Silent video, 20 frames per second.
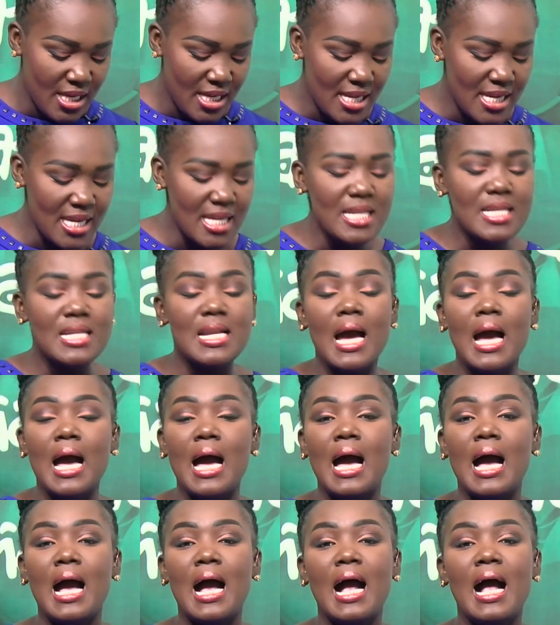
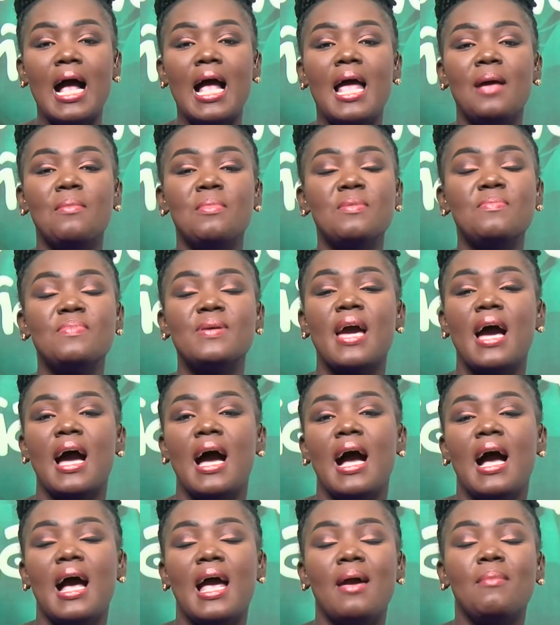Ninina
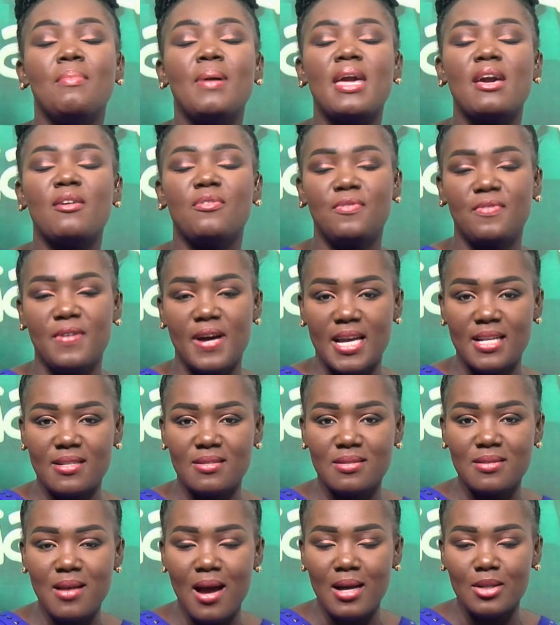Bibia Ebeye fine.
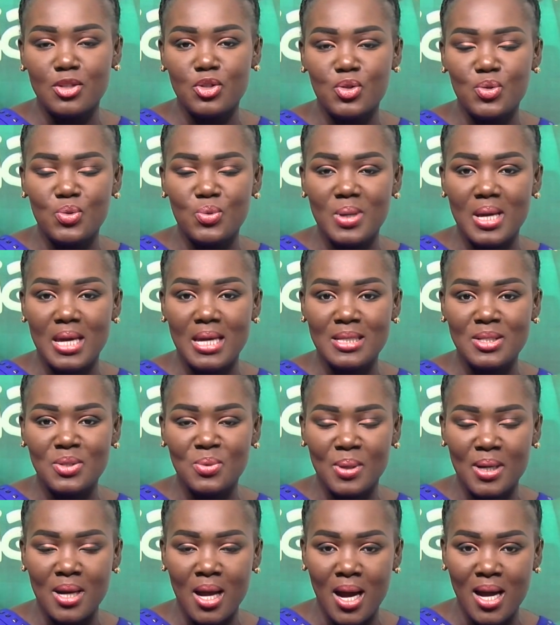Star two eight
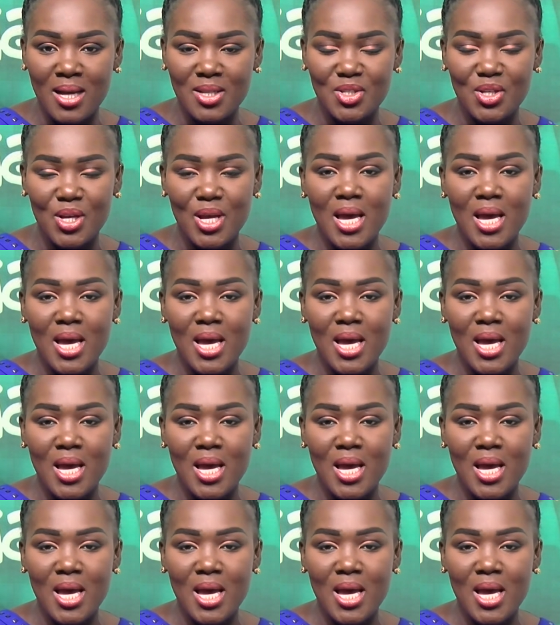one hash.